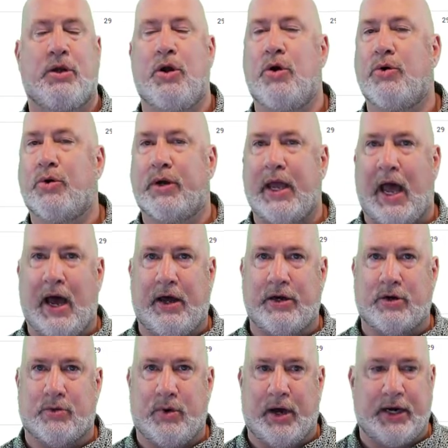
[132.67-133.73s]
Google
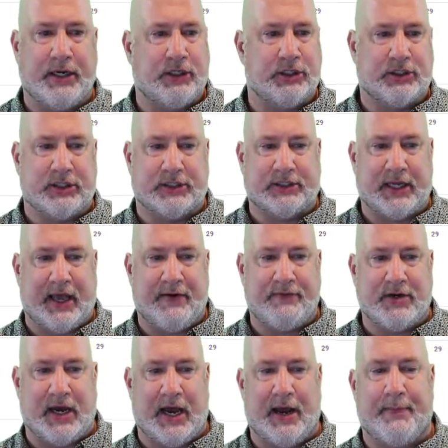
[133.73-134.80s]
Calendar running just to save
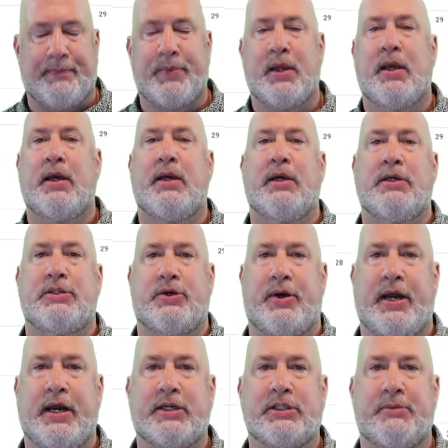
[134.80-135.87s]
time. So
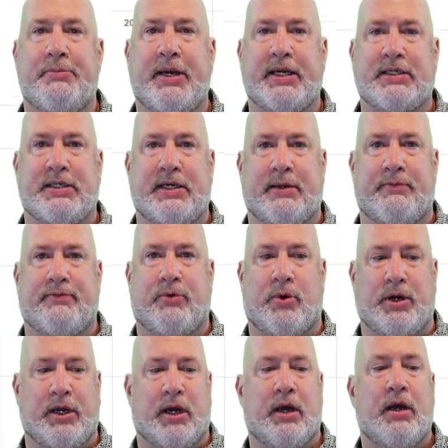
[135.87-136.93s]
here's a big tip
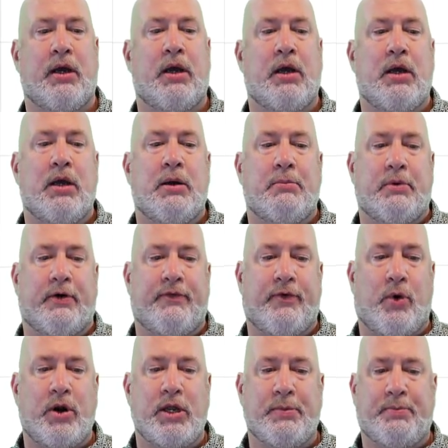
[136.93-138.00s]
for you.
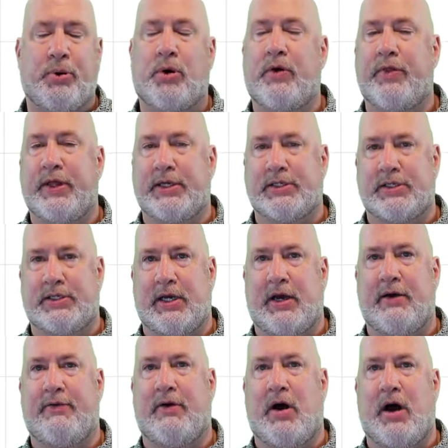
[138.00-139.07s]
Before you pull this
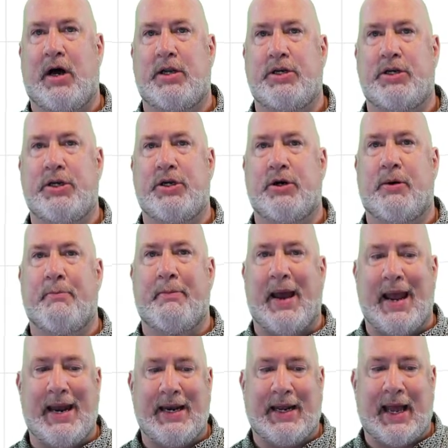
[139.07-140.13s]
stuff onto your
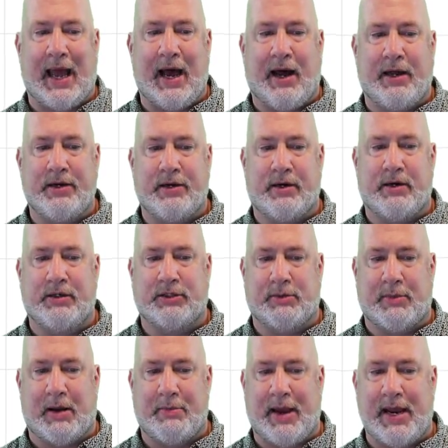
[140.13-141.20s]
main calendar, so
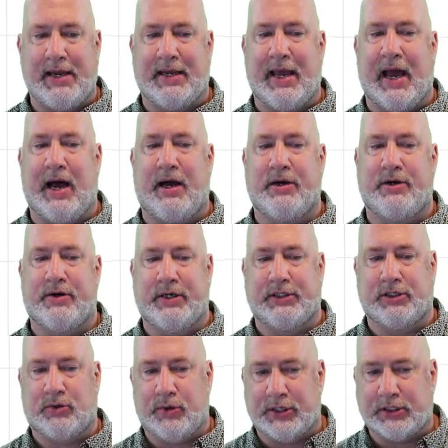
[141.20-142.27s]
my main calendar
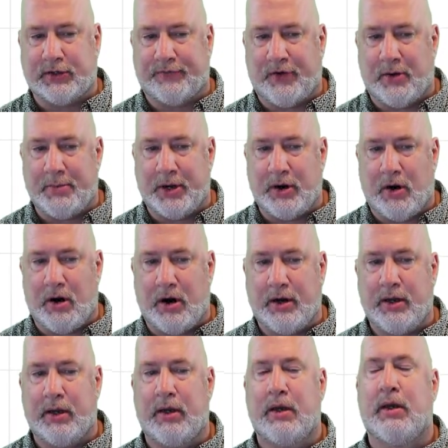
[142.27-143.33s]
is Christopher
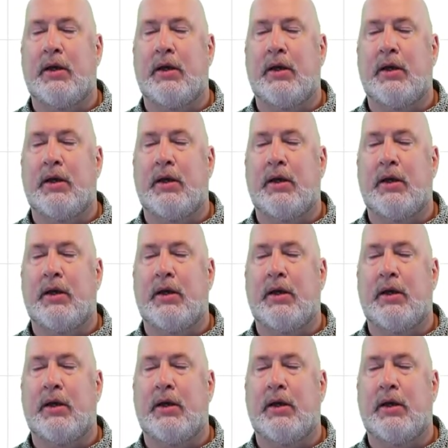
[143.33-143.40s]
Menard,